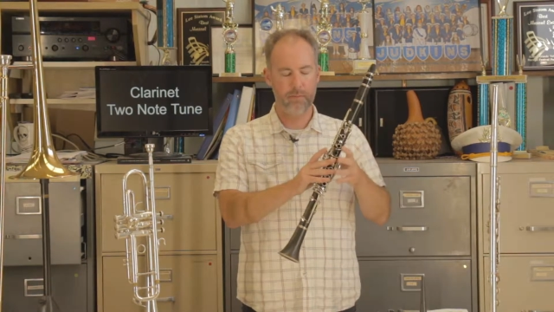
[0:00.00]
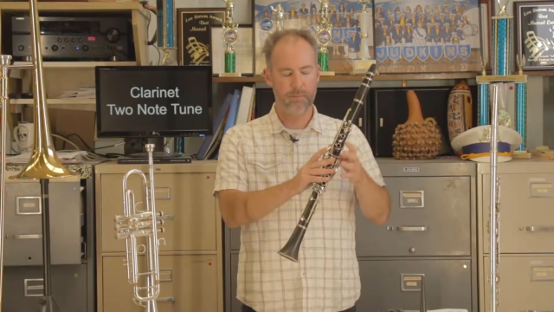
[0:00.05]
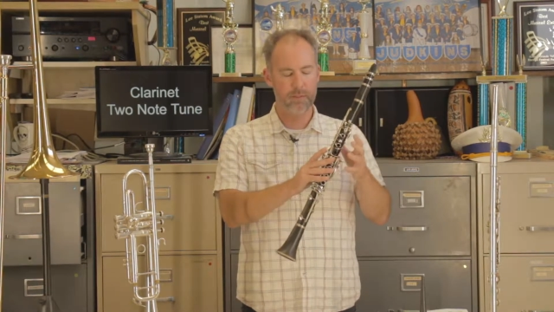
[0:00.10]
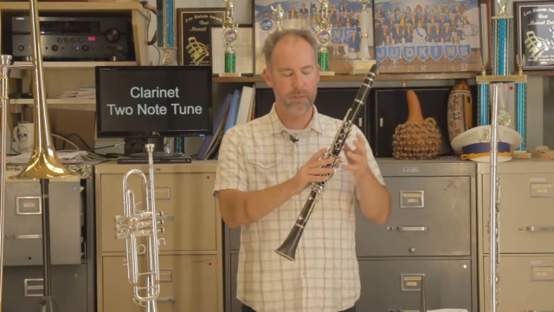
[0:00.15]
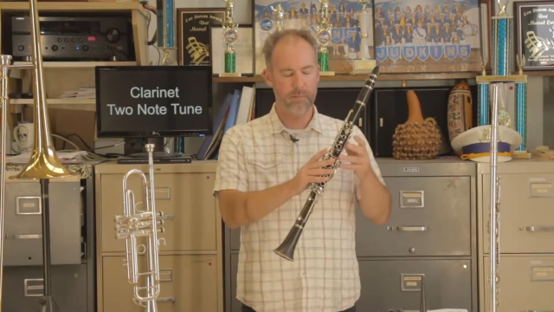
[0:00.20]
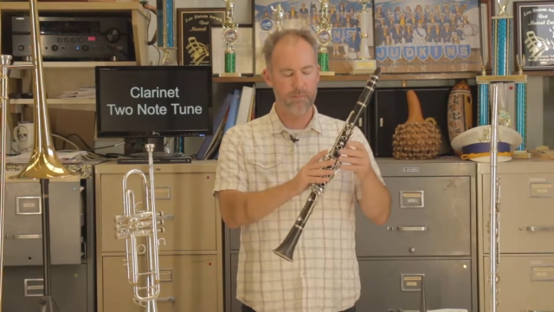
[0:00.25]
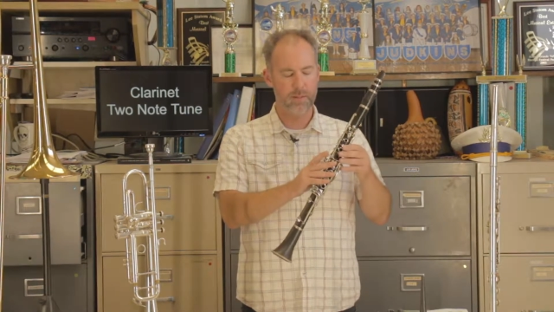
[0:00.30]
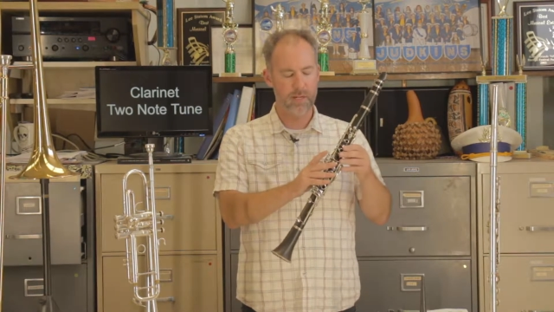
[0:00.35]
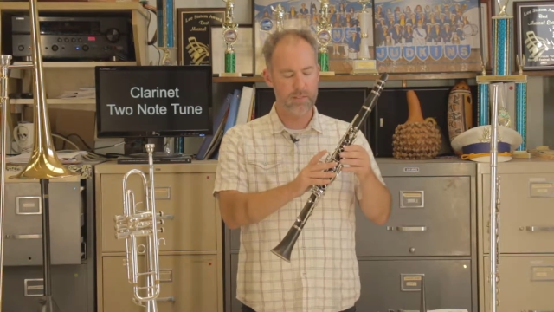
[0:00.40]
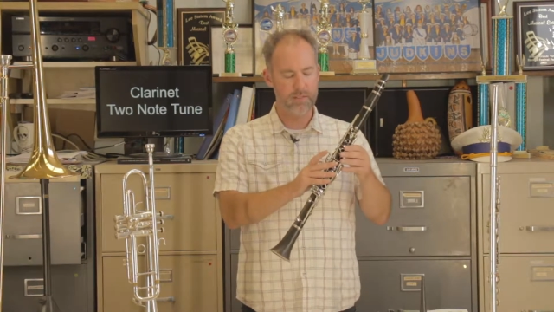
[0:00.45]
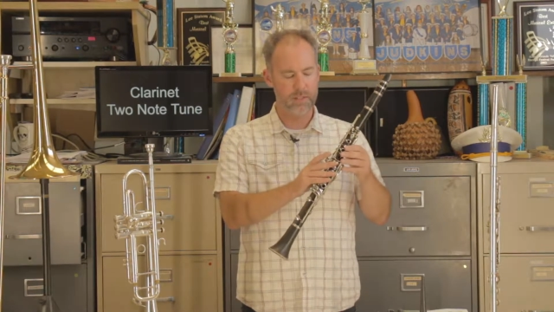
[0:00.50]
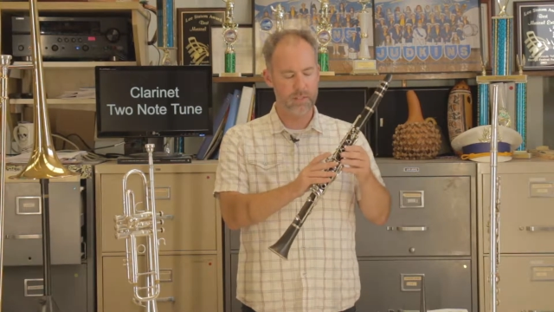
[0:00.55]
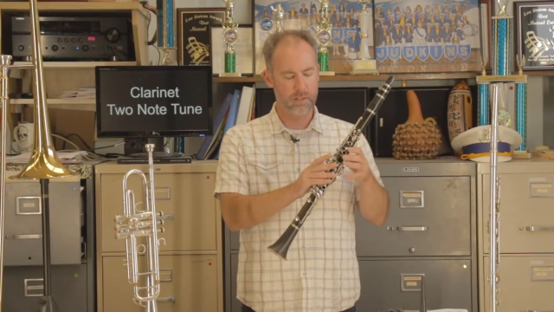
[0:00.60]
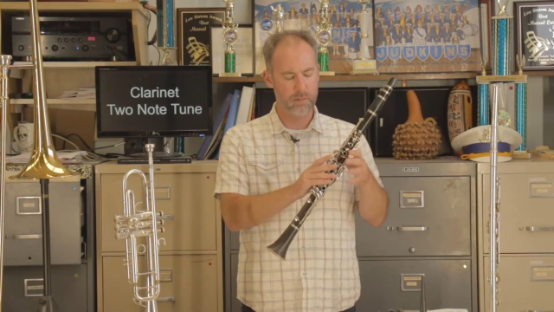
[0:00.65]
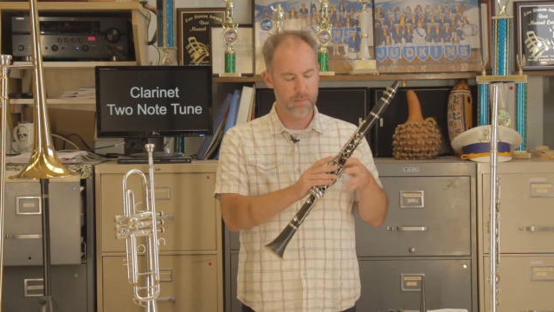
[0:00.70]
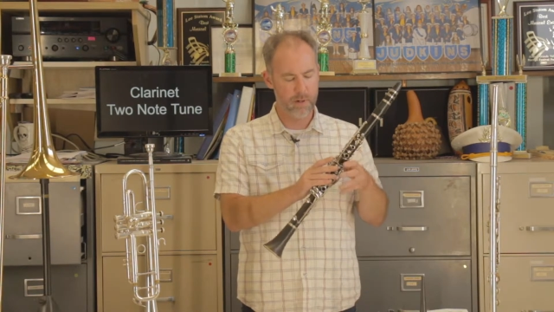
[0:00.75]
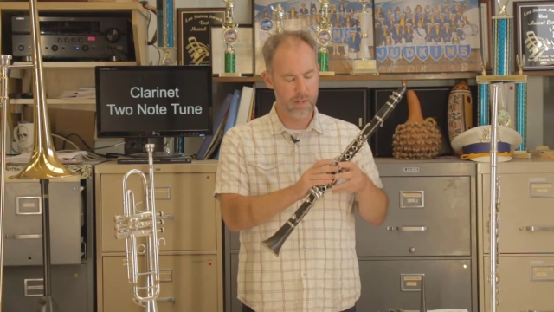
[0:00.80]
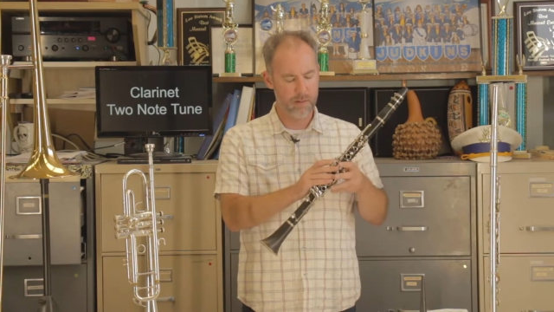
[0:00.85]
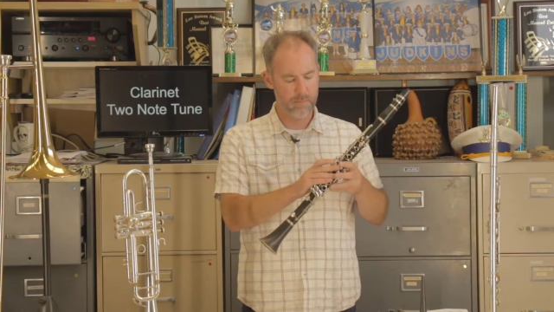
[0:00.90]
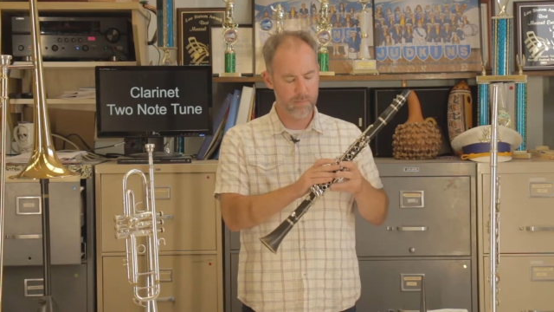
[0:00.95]
If you're pressing
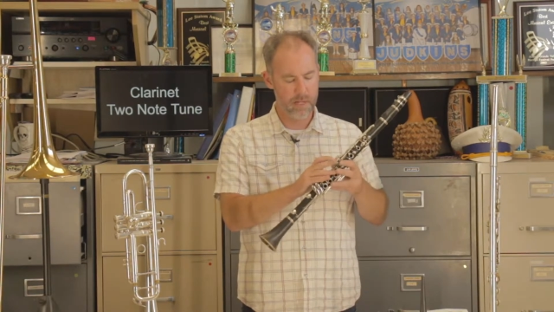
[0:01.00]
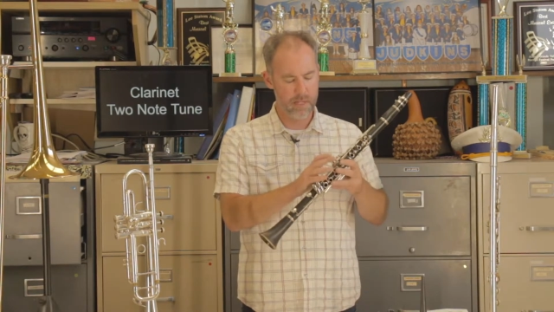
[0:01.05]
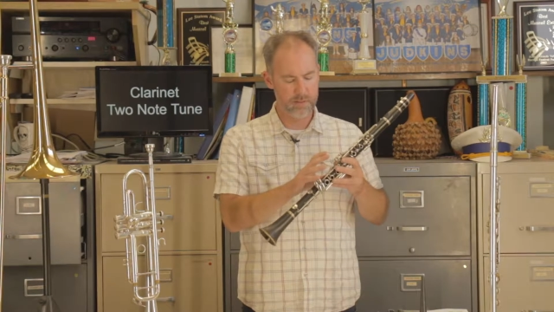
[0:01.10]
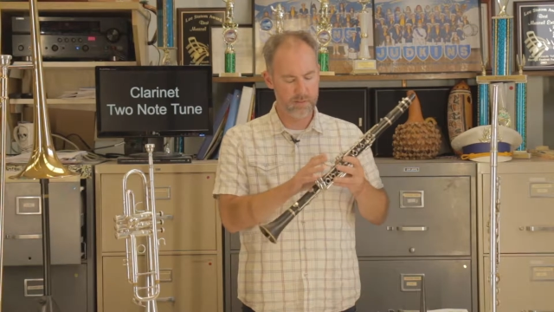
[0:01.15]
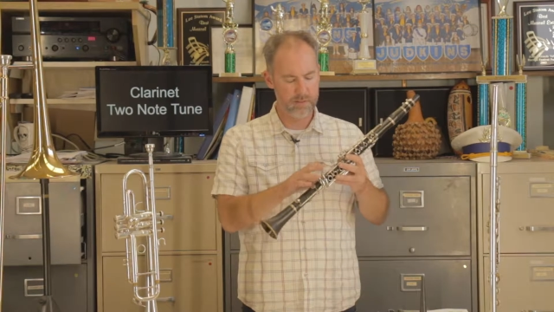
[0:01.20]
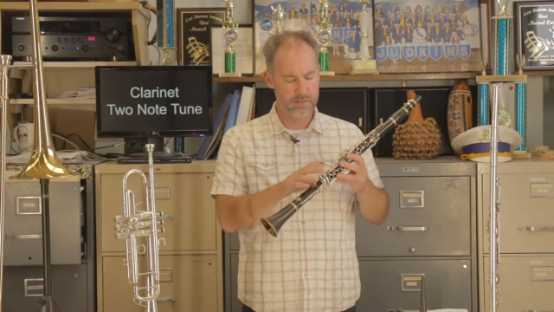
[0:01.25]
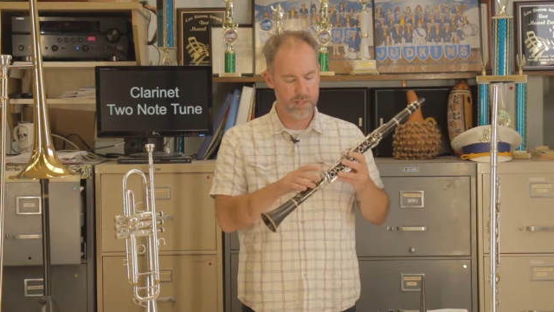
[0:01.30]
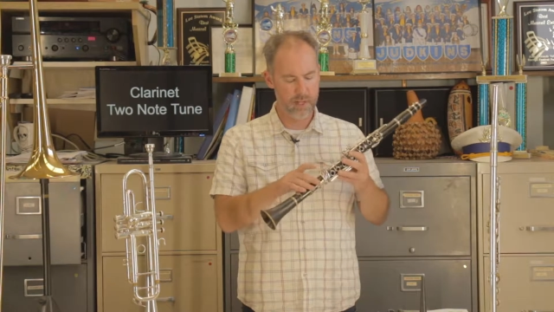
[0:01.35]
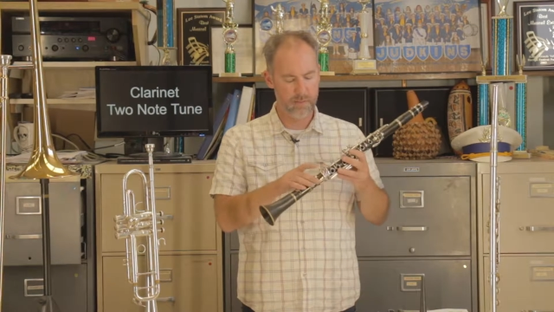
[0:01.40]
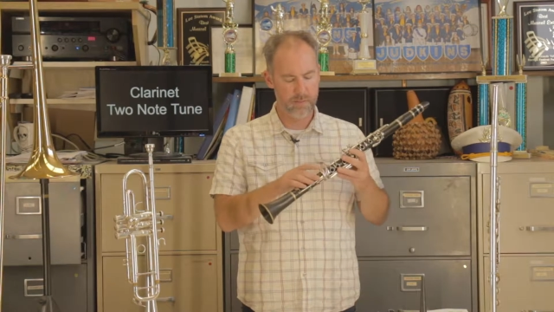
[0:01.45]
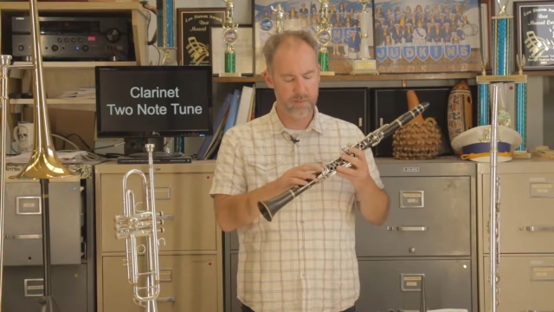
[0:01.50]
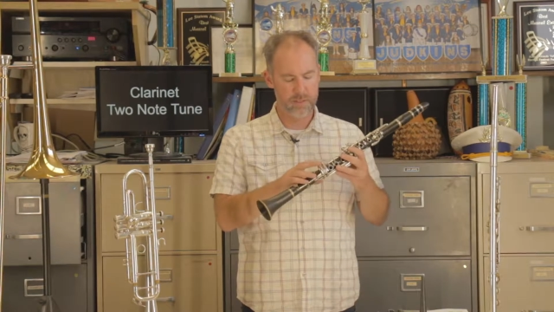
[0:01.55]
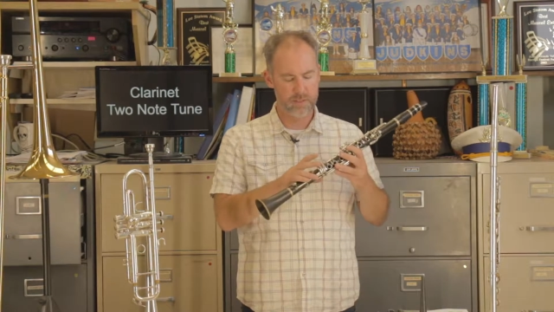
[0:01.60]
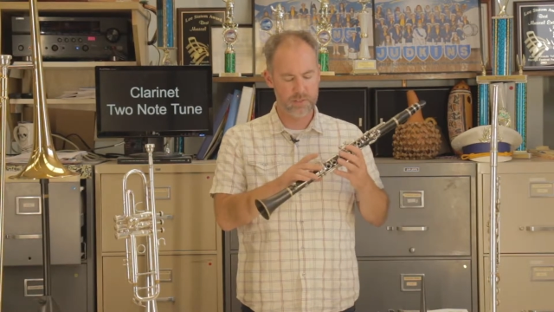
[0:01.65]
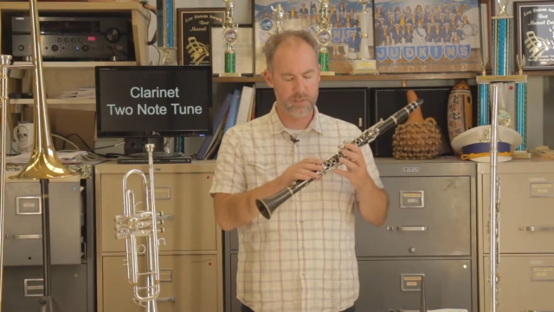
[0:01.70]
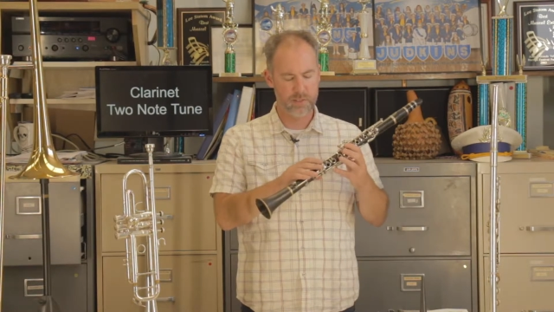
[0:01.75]
the wrong buttons on this,